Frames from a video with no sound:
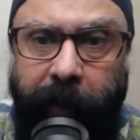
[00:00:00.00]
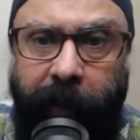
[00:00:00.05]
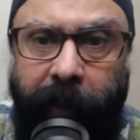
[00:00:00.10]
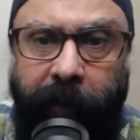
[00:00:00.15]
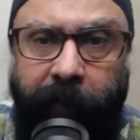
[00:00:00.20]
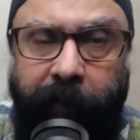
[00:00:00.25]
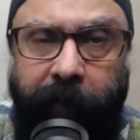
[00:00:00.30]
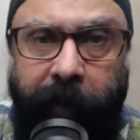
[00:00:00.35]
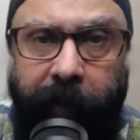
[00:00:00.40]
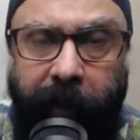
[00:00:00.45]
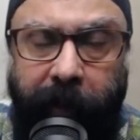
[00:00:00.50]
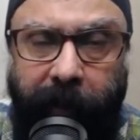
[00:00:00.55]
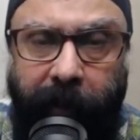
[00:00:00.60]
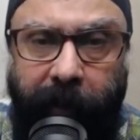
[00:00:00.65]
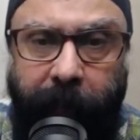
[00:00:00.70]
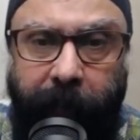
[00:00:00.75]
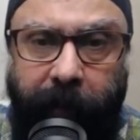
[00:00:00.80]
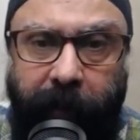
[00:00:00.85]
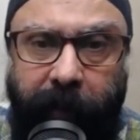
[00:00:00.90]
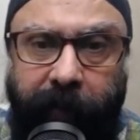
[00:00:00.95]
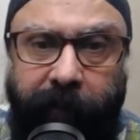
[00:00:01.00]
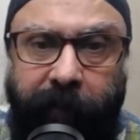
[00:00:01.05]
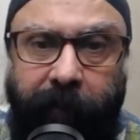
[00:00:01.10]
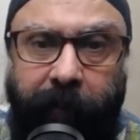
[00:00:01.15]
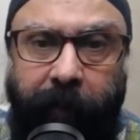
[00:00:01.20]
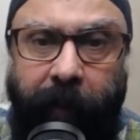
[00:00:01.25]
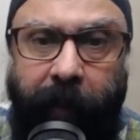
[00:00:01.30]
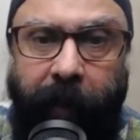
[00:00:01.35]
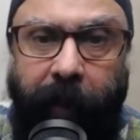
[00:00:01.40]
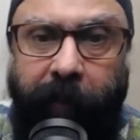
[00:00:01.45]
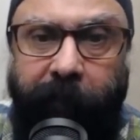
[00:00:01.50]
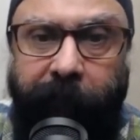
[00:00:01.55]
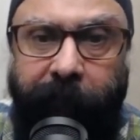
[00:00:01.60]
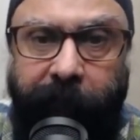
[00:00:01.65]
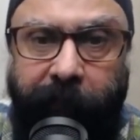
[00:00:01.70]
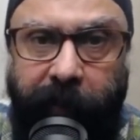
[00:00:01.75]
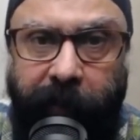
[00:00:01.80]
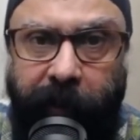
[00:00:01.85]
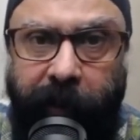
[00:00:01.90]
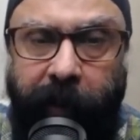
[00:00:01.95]
our database, a
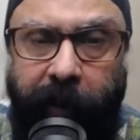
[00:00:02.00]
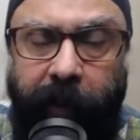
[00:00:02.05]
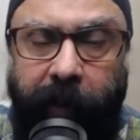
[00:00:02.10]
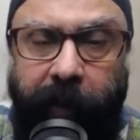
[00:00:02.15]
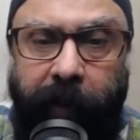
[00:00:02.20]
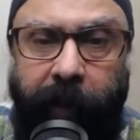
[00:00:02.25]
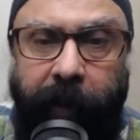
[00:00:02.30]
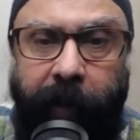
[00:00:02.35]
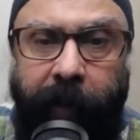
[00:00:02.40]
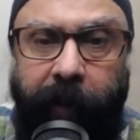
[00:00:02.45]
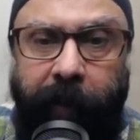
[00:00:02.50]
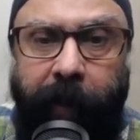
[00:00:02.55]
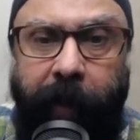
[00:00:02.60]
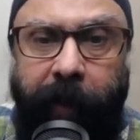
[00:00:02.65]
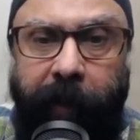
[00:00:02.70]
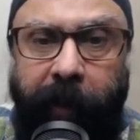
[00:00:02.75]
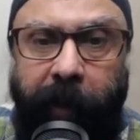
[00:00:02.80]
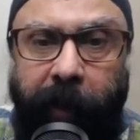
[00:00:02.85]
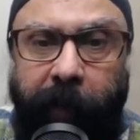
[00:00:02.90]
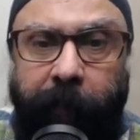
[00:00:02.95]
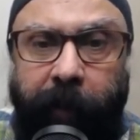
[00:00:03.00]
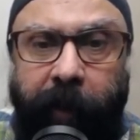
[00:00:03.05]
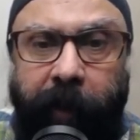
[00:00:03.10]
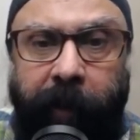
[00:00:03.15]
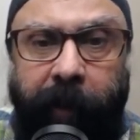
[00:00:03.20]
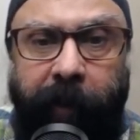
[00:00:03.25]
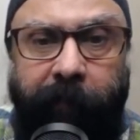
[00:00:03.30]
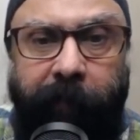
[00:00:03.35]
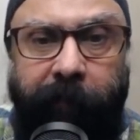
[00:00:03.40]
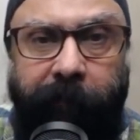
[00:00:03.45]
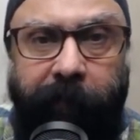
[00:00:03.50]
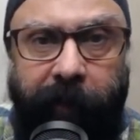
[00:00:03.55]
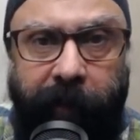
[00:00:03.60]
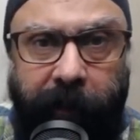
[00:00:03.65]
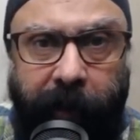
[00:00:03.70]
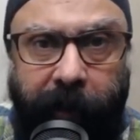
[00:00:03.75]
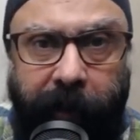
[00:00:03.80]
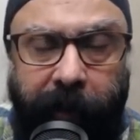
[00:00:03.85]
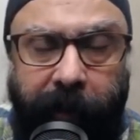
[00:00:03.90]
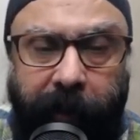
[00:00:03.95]
table in our
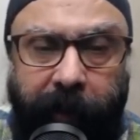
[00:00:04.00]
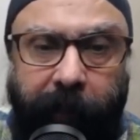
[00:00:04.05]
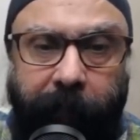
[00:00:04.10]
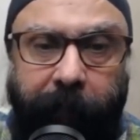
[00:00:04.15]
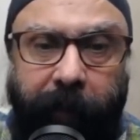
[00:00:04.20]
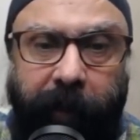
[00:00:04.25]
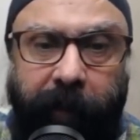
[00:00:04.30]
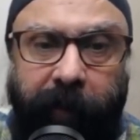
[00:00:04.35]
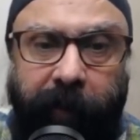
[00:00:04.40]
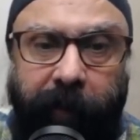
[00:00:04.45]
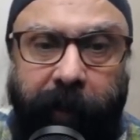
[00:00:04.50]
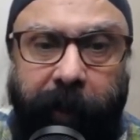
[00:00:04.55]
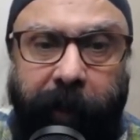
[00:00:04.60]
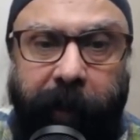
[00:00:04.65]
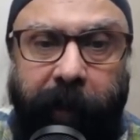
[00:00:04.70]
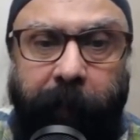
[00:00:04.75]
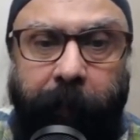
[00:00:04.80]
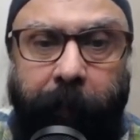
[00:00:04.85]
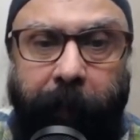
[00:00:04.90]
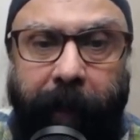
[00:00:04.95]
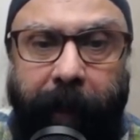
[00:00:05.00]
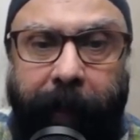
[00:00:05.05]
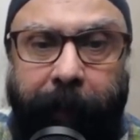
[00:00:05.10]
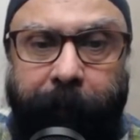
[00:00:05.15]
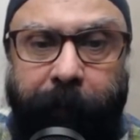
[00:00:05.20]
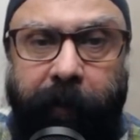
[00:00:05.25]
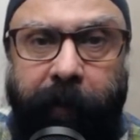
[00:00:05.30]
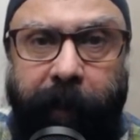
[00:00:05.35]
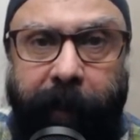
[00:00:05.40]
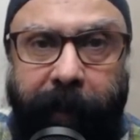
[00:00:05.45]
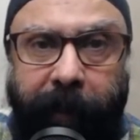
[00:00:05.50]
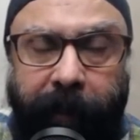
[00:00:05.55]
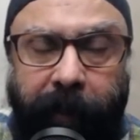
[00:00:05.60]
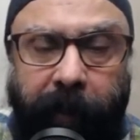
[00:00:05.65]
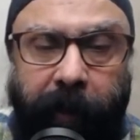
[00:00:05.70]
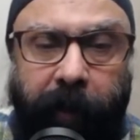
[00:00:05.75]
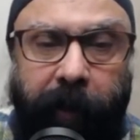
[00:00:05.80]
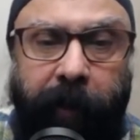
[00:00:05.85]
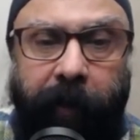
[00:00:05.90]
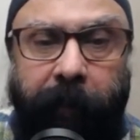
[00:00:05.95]
physical database, it maps
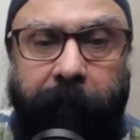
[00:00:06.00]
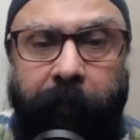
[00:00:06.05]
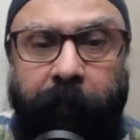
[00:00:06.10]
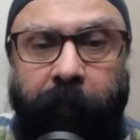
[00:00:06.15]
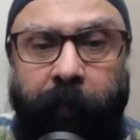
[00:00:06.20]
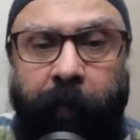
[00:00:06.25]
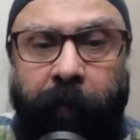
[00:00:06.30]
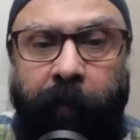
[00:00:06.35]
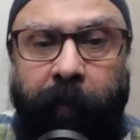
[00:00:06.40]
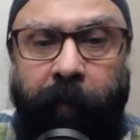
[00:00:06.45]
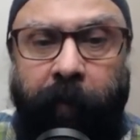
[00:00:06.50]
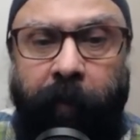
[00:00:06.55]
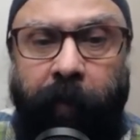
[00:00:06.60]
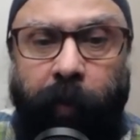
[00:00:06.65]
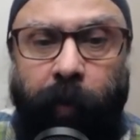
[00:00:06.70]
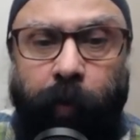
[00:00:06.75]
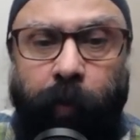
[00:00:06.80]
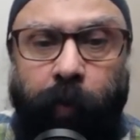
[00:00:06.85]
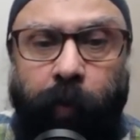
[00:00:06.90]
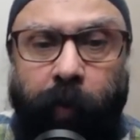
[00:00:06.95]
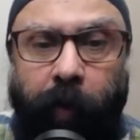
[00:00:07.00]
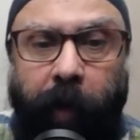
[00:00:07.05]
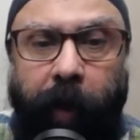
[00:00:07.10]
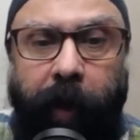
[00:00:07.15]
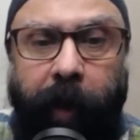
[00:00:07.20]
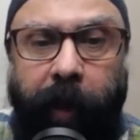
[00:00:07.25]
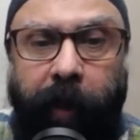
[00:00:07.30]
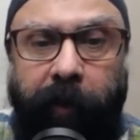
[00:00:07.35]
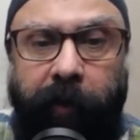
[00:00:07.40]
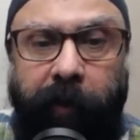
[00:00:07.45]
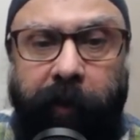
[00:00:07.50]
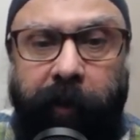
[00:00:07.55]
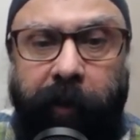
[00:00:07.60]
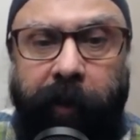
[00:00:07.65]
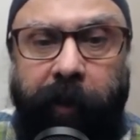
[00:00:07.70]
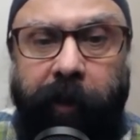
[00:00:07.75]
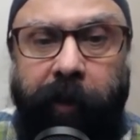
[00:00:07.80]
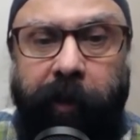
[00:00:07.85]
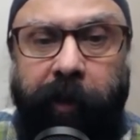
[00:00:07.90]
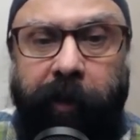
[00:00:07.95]
directly to a
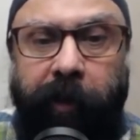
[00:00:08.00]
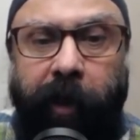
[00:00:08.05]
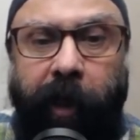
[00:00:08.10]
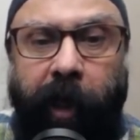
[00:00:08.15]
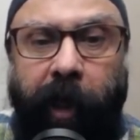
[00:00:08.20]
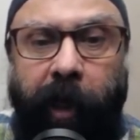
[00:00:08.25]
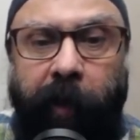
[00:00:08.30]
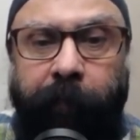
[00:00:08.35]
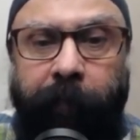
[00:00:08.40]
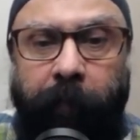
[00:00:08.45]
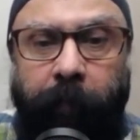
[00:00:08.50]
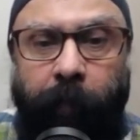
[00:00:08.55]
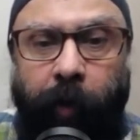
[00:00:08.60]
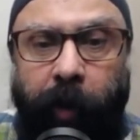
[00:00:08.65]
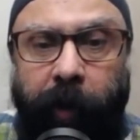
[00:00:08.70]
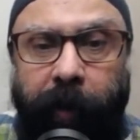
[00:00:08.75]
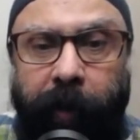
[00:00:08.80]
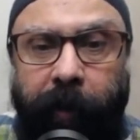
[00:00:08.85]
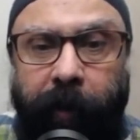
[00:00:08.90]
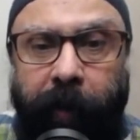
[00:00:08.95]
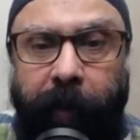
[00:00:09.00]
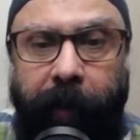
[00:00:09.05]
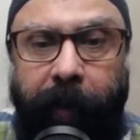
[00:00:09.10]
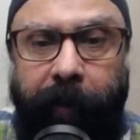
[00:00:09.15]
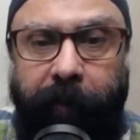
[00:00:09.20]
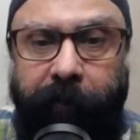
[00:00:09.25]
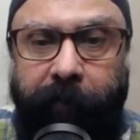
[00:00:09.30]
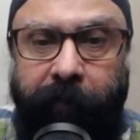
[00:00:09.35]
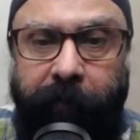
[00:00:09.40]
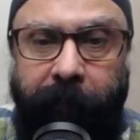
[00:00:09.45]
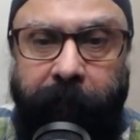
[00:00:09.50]
C# model class.